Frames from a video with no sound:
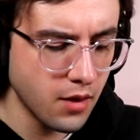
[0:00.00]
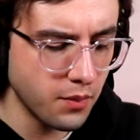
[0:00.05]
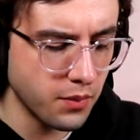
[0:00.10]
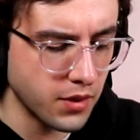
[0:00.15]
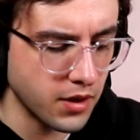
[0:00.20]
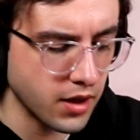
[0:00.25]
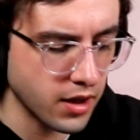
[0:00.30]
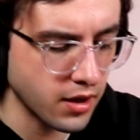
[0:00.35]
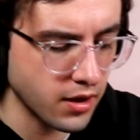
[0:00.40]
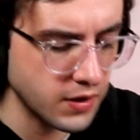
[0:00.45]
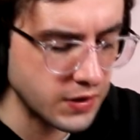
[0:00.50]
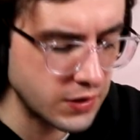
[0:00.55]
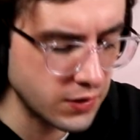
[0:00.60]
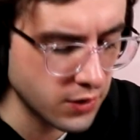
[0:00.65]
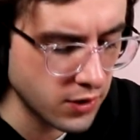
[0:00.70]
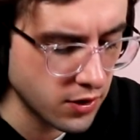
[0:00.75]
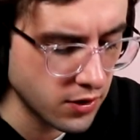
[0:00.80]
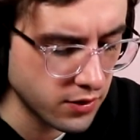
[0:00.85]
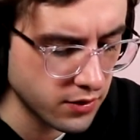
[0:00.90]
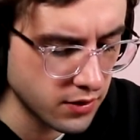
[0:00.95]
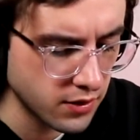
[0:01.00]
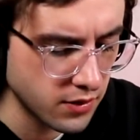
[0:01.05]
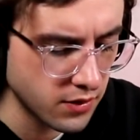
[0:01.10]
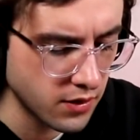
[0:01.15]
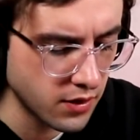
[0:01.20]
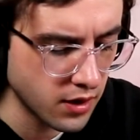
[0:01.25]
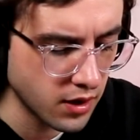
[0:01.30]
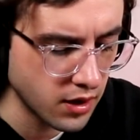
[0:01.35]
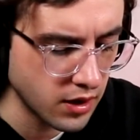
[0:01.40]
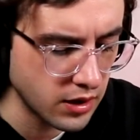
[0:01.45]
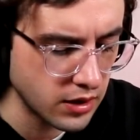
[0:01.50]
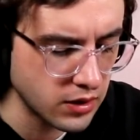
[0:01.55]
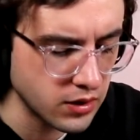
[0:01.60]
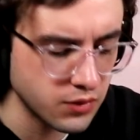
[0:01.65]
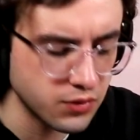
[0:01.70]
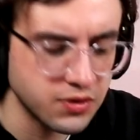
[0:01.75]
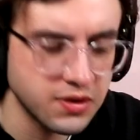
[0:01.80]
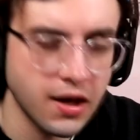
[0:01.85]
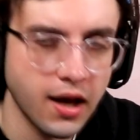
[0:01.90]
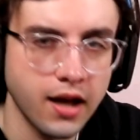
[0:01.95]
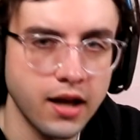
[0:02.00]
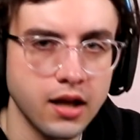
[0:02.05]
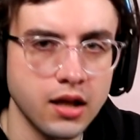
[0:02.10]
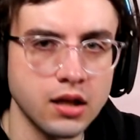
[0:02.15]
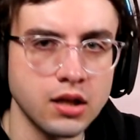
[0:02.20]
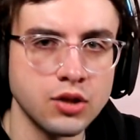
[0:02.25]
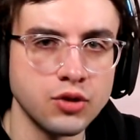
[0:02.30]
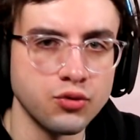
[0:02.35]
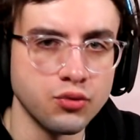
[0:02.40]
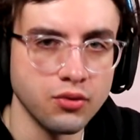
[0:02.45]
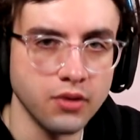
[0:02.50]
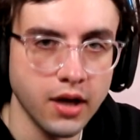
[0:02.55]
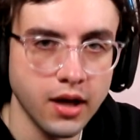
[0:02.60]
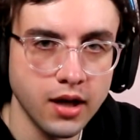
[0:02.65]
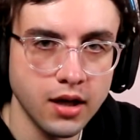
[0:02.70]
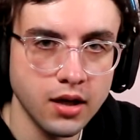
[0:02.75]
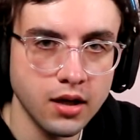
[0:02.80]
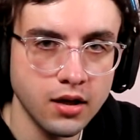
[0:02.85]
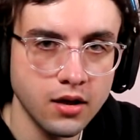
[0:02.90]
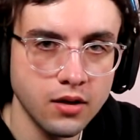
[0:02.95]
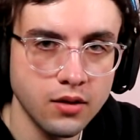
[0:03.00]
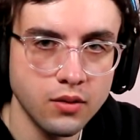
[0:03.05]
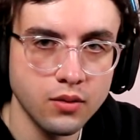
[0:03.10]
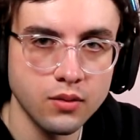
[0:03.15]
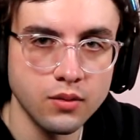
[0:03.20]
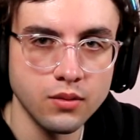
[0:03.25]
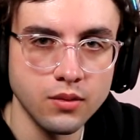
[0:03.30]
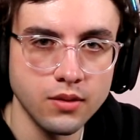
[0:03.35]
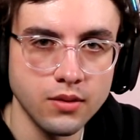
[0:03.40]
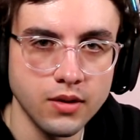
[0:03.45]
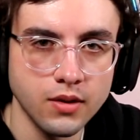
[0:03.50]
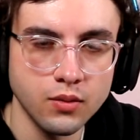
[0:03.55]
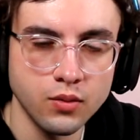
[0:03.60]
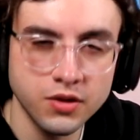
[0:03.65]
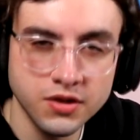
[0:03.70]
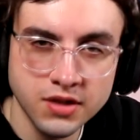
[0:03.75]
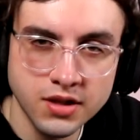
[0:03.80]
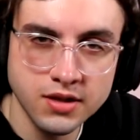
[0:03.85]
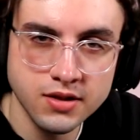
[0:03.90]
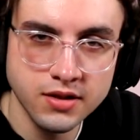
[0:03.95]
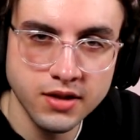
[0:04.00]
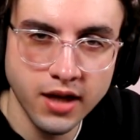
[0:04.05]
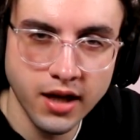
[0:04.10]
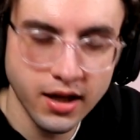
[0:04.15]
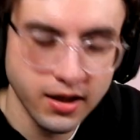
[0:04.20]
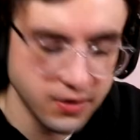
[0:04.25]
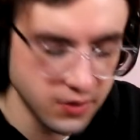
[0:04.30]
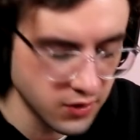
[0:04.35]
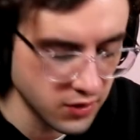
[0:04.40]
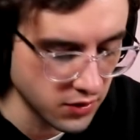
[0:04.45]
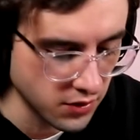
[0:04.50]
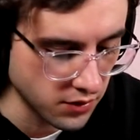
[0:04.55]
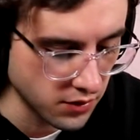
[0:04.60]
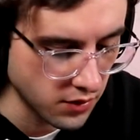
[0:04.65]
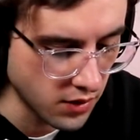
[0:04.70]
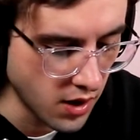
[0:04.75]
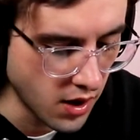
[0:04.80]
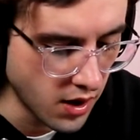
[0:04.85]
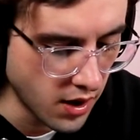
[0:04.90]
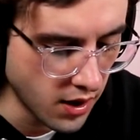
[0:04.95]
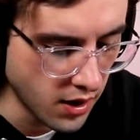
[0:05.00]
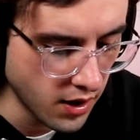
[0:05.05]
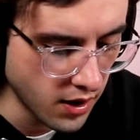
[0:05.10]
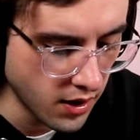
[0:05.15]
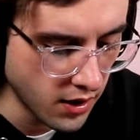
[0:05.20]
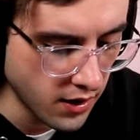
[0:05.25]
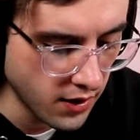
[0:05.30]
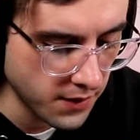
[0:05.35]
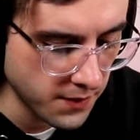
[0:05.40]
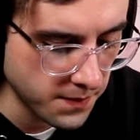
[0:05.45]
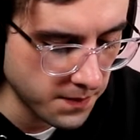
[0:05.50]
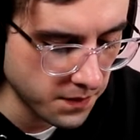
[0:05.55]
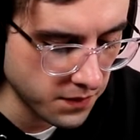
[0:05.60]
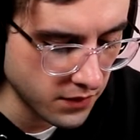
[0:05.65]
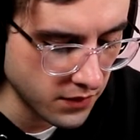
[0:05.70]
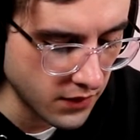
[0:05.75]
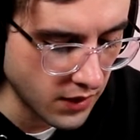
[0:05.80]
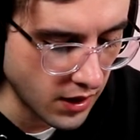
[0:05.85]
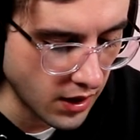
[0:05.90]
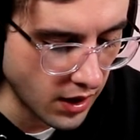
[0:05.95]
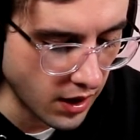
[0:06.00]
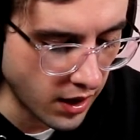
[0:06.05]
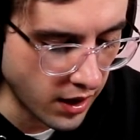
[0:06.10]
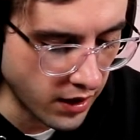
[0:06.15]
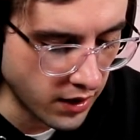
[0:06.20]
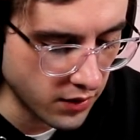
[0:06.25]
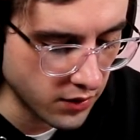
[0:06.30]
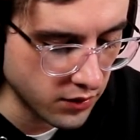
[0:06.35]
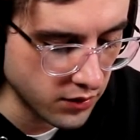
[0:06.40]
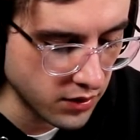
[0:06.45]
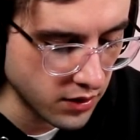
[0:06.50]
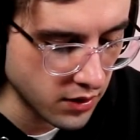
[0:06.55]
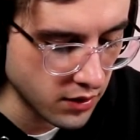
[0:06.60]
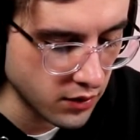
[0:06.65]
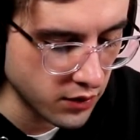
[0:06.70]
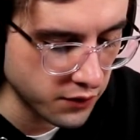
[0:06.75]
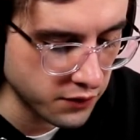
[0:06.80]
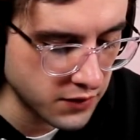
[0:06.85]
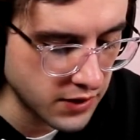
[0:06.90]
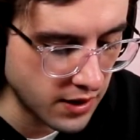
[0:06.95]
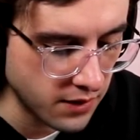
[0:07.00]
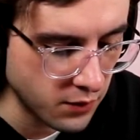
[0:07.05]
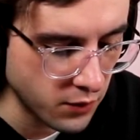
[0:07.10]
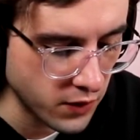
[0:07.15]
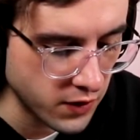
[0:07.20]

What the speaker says: But I also heard Lieutenant Gray was his dad, so I don't know if Tem